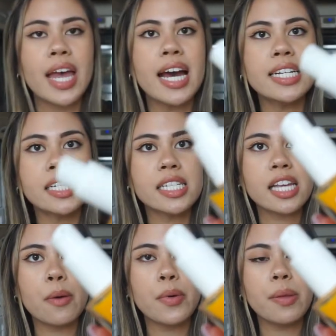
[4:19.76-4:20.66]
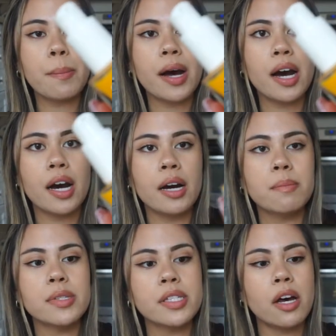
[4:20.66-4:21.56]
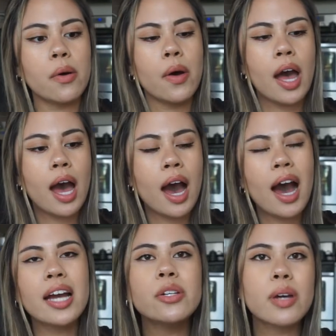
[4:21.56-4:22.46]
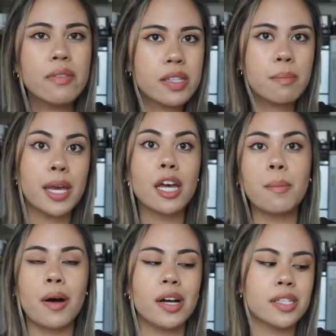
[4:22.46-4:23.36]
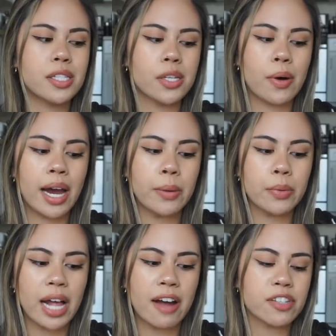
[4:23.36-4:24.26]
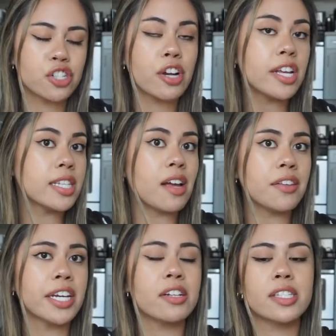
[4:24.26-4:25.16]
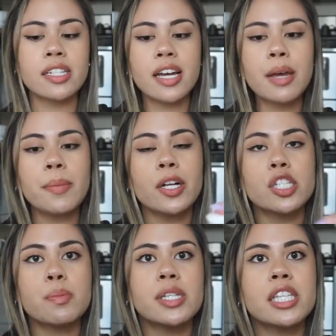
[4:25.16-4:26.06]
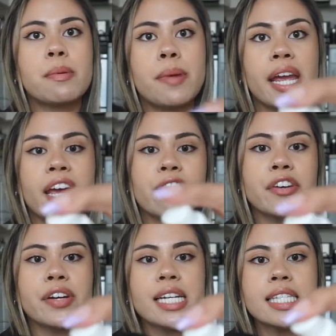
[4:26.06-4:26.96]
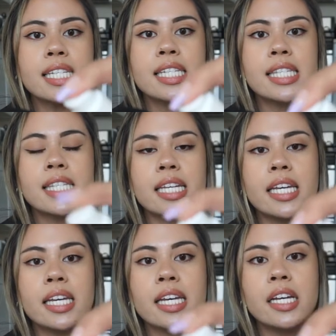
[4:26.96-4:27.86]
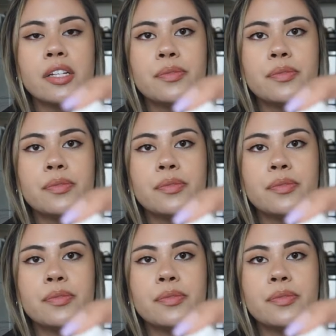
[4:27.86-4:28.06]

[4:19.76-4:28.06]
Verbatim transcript: and it does come with a pump. So I do have some makeup on, so I will have to try this on later tonight, but I'll just put some on my hand for you guys to see.